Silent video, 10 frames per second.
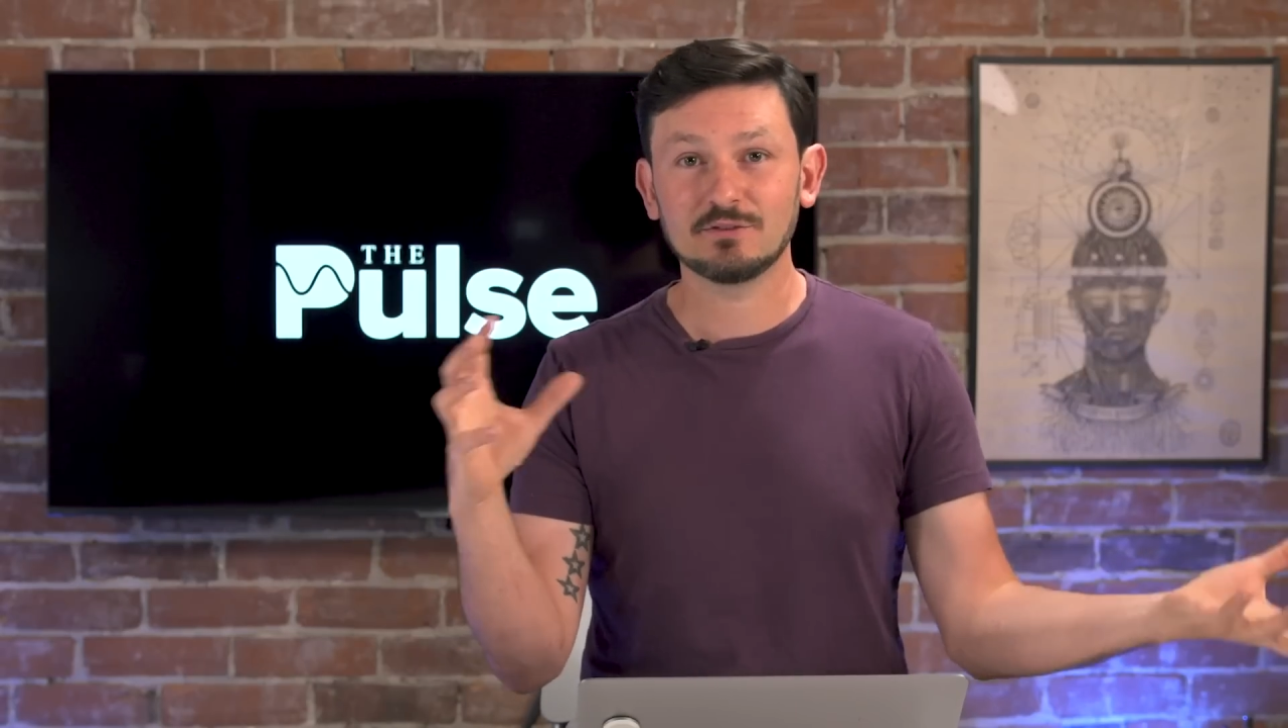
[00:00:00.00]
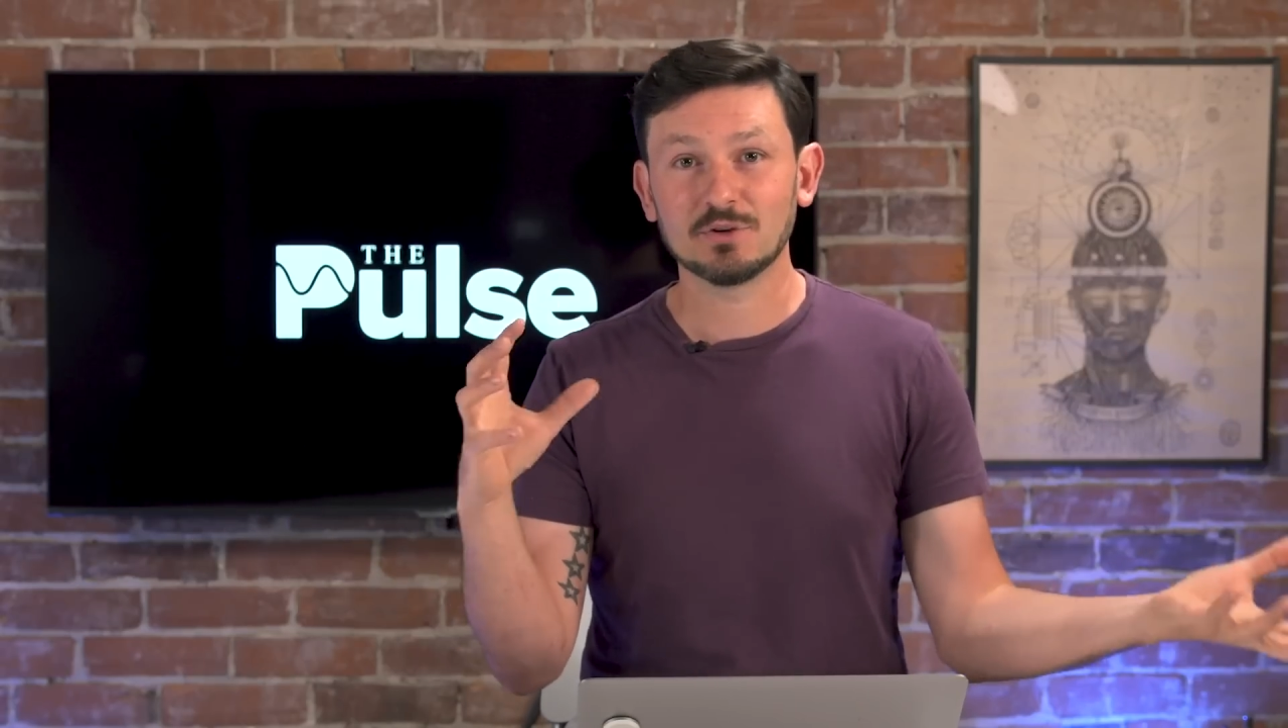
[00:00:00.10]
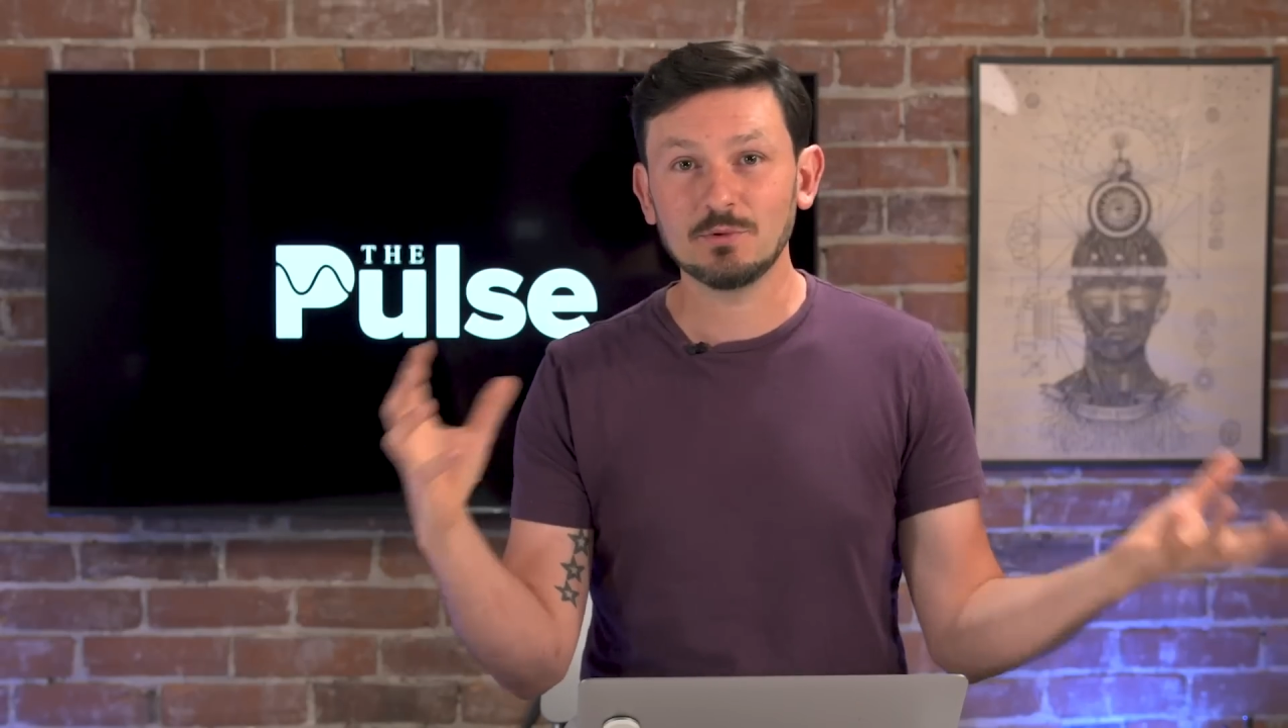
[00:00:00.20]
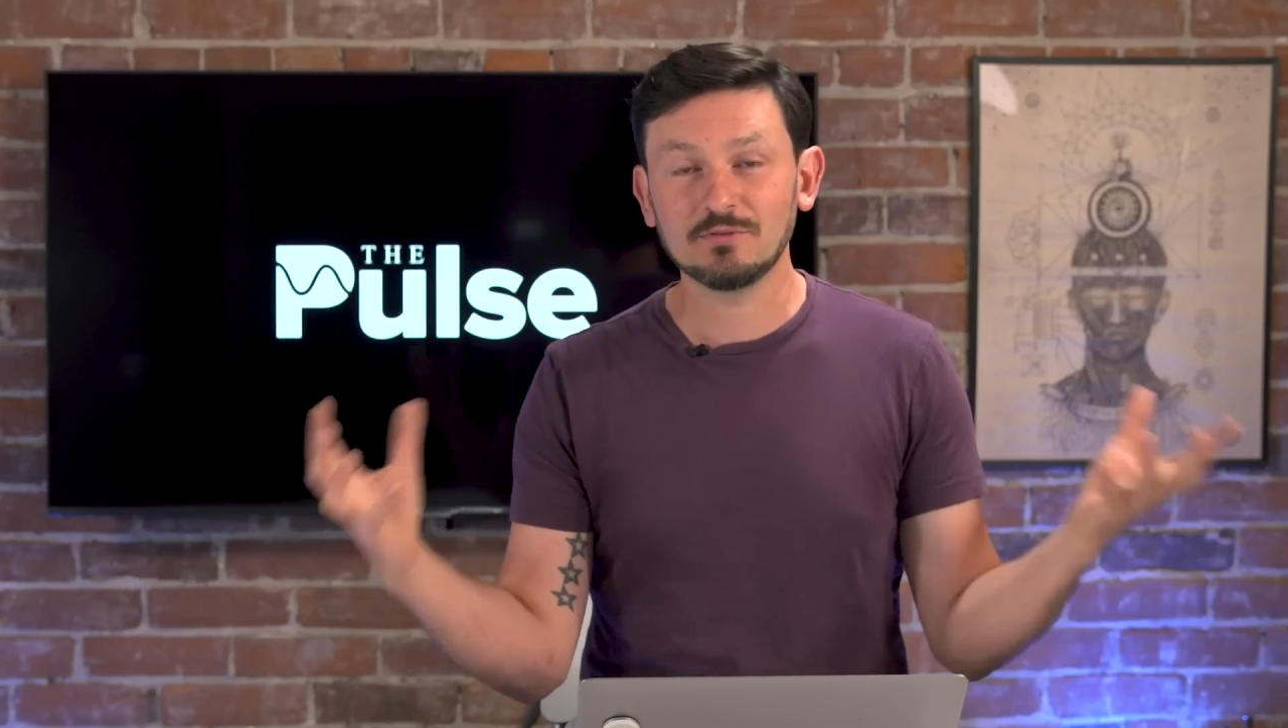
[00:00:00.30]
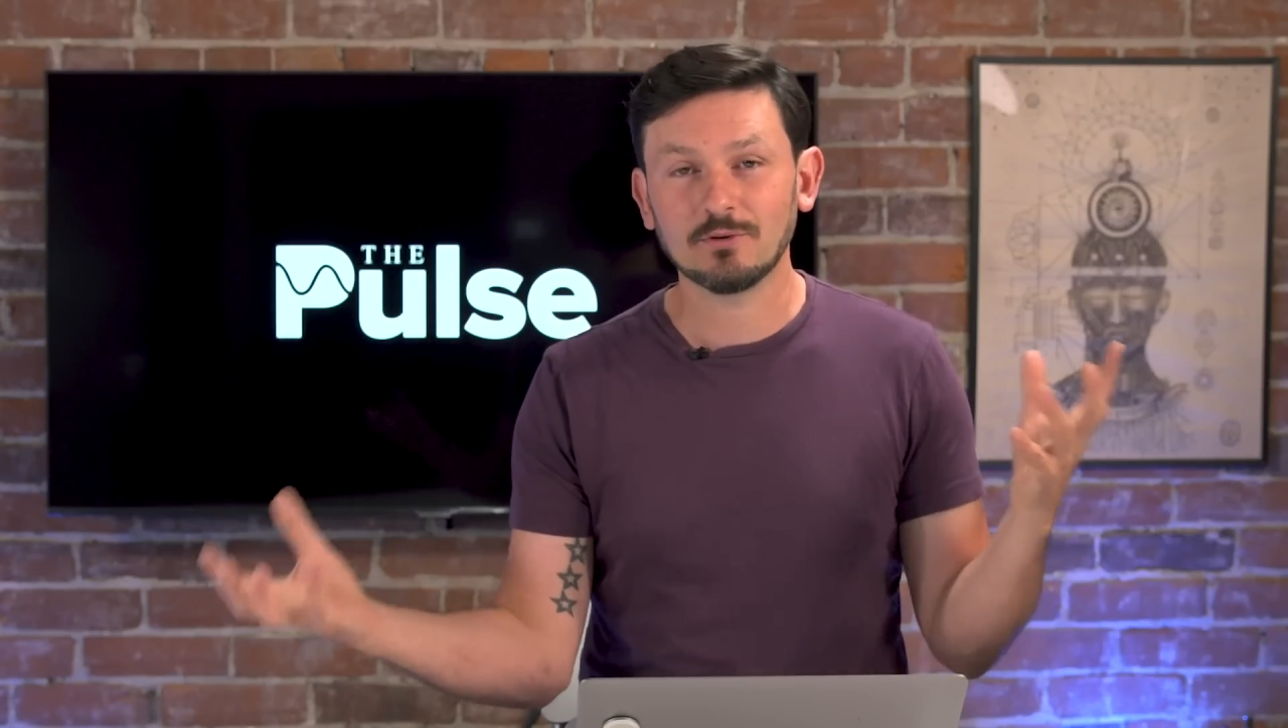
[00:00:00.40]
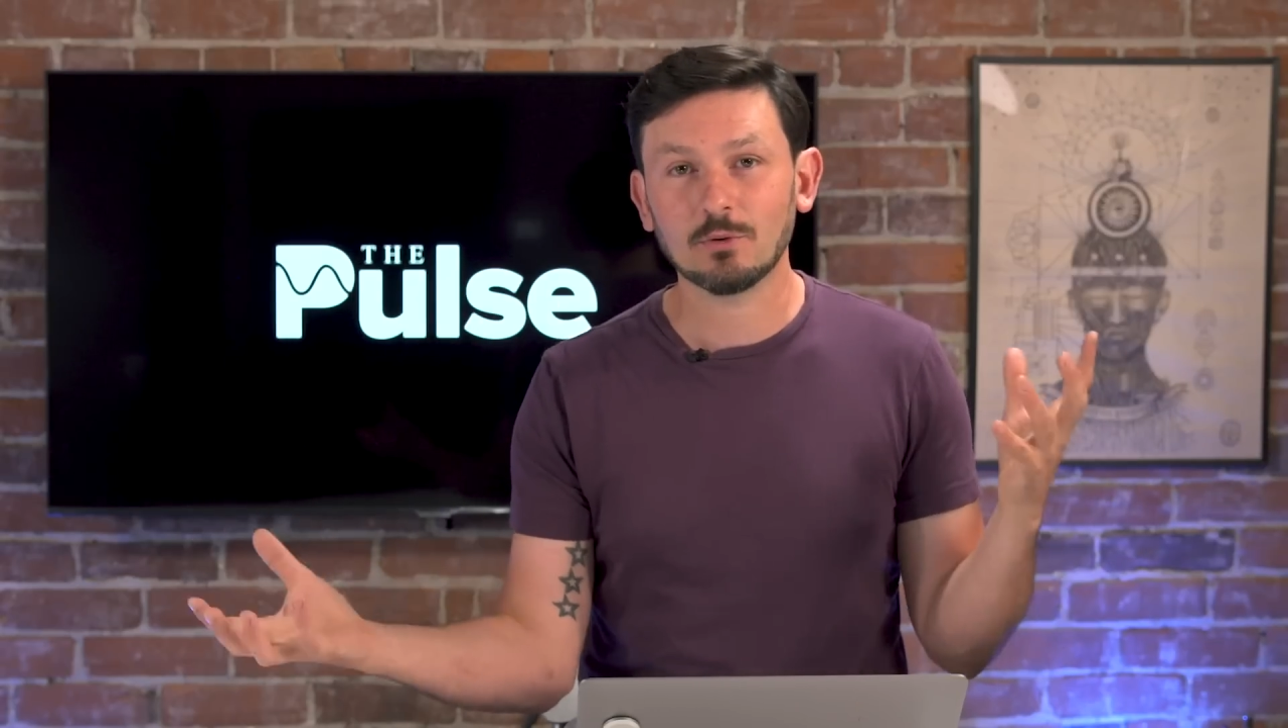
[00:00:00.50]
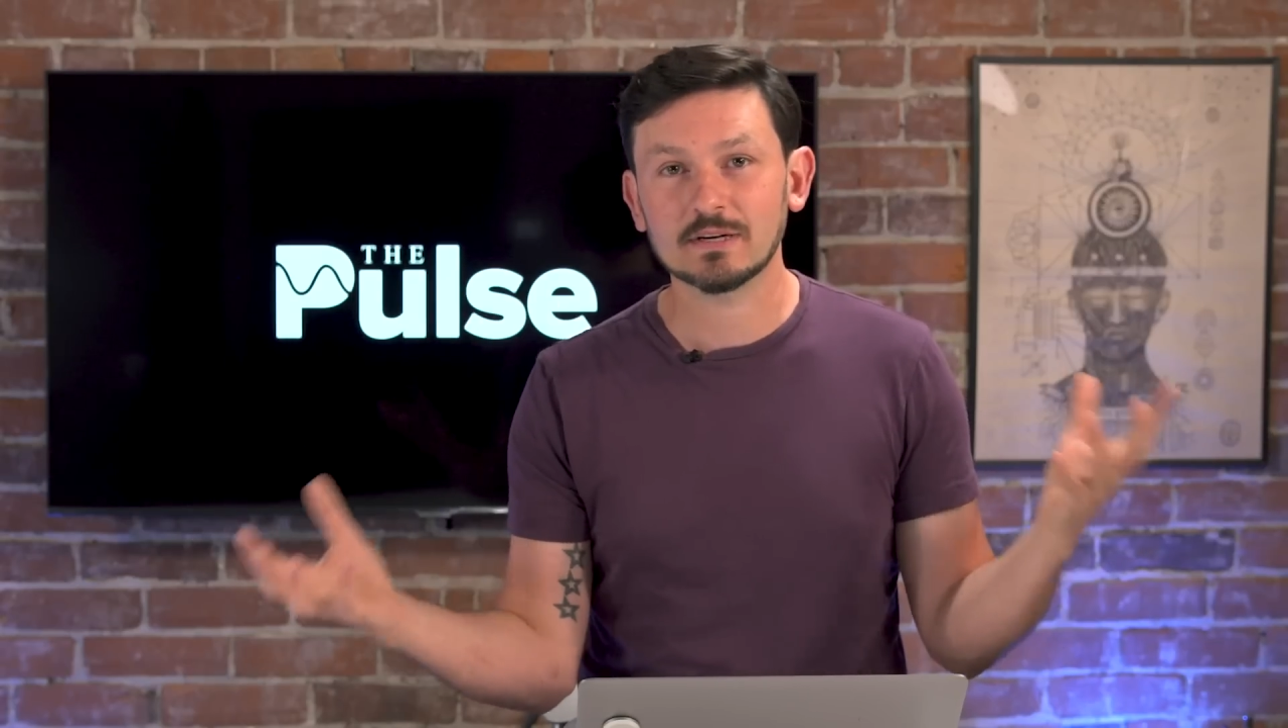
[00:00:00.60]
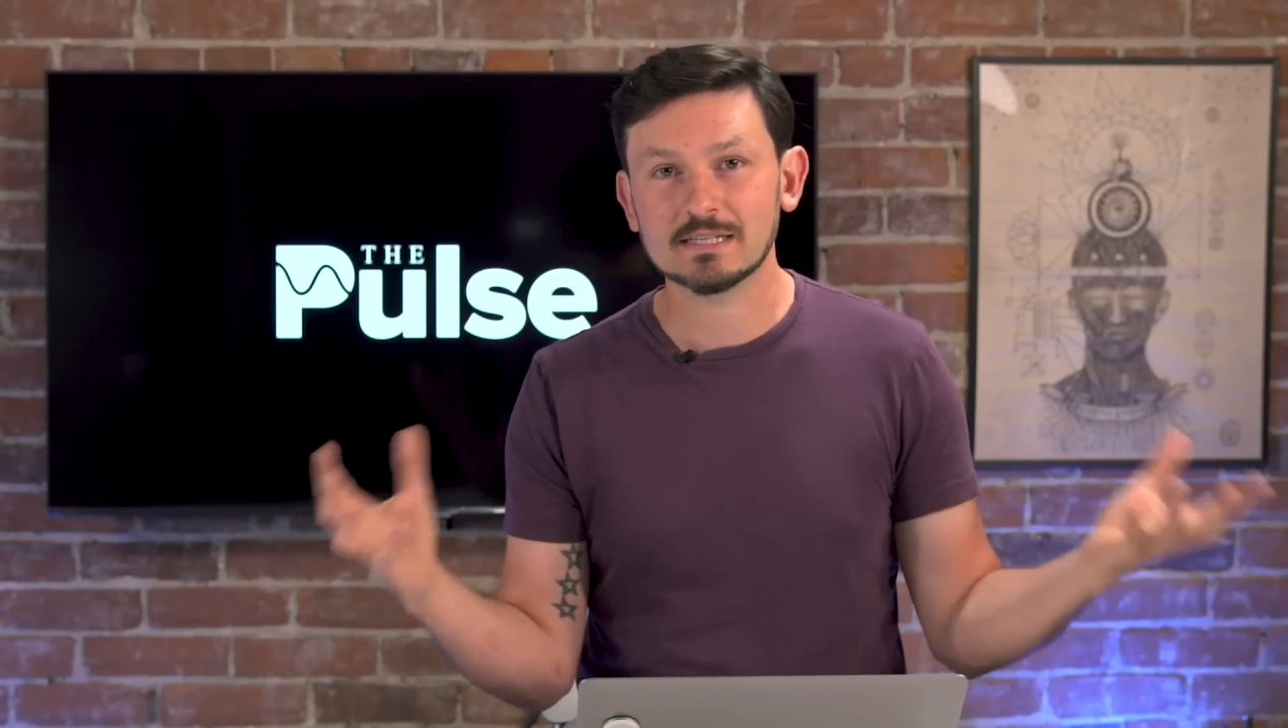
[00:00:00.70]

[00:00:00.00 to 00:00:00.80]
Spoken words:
to move forward